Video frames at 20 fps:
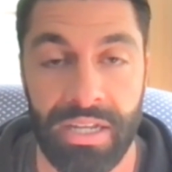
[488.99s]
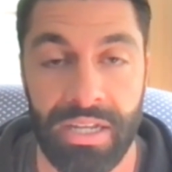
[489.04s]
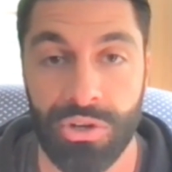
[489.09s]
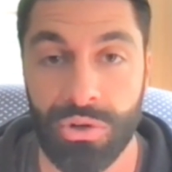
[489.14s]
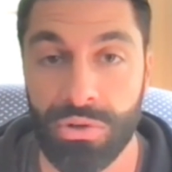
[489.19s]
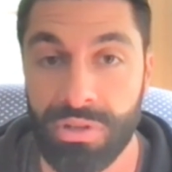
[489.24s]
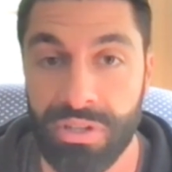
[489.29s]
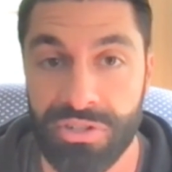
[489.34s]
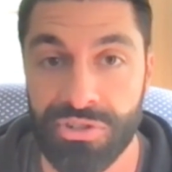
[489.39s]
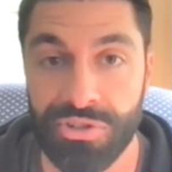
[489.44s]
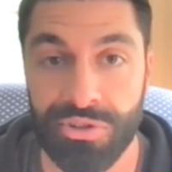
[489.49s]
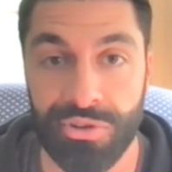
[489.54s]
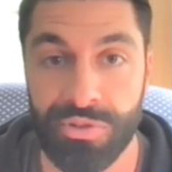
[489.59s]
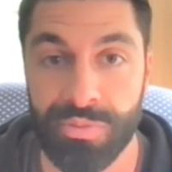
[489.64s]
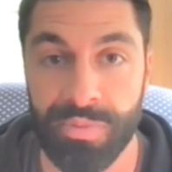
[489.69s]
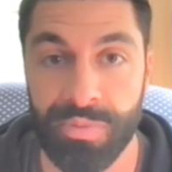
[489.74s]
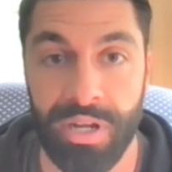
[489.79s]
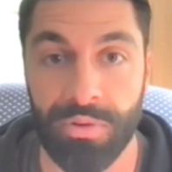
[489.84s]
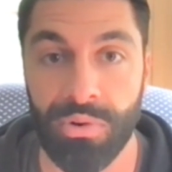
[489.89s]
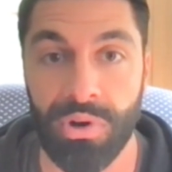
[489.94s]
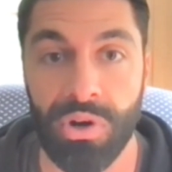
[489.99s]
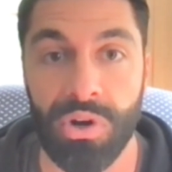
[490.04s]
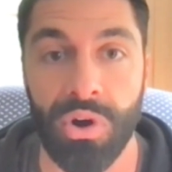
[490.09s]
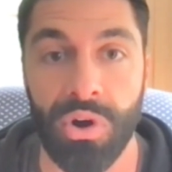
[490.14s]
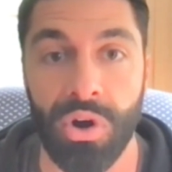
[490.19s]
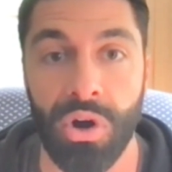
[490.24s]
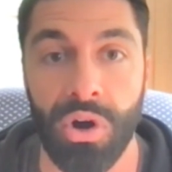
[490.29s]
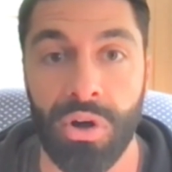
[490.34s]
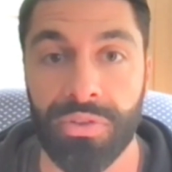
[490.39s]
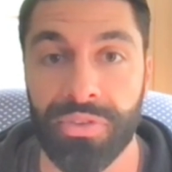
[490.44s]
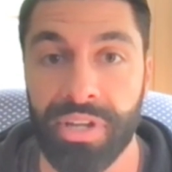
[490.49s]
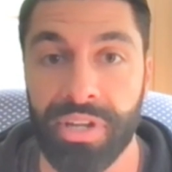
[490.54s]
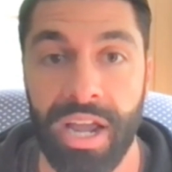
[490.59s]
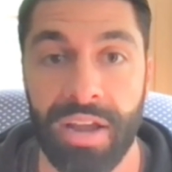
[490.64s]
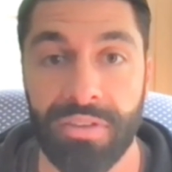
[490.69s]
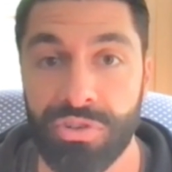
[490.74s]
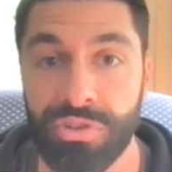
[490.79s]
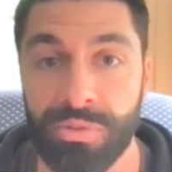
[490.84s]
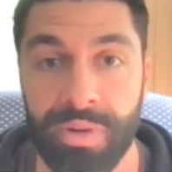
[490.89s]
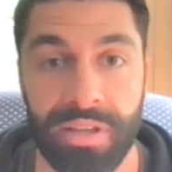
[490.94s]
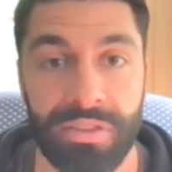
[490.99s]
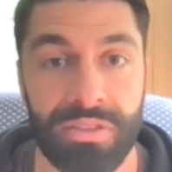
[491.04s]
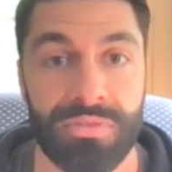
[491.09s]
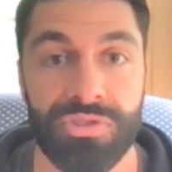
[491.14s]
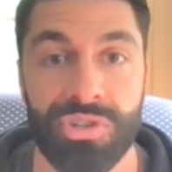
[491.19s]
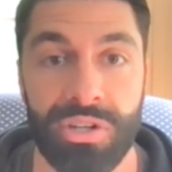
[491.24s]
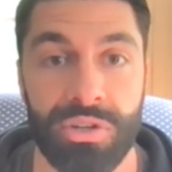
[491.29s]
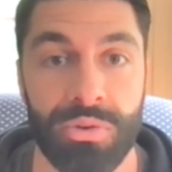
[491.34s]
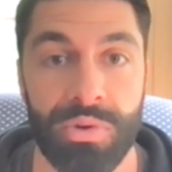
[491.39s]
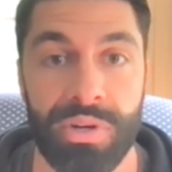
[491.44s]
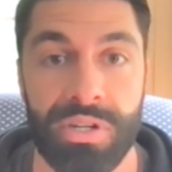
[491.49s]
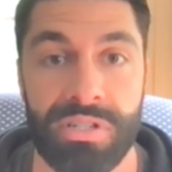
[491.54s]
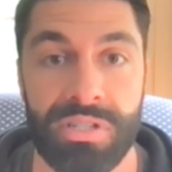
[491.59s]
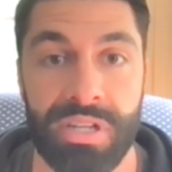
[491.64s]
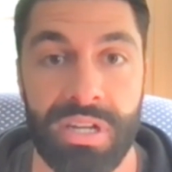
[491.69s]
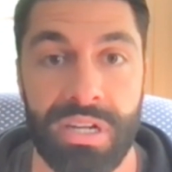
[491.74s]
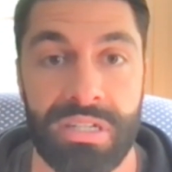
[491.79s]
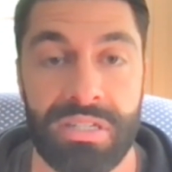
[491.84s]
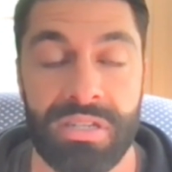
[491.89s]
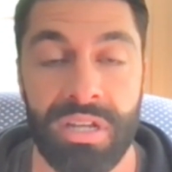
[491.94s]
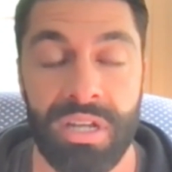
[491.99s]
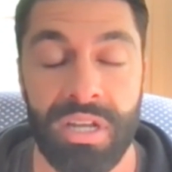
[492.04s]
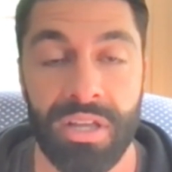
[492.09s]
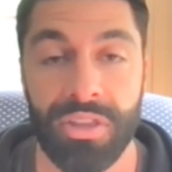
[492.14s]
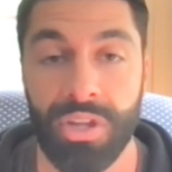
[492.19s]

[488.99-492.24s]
Your listeners may recall in the aftermath of January 6th,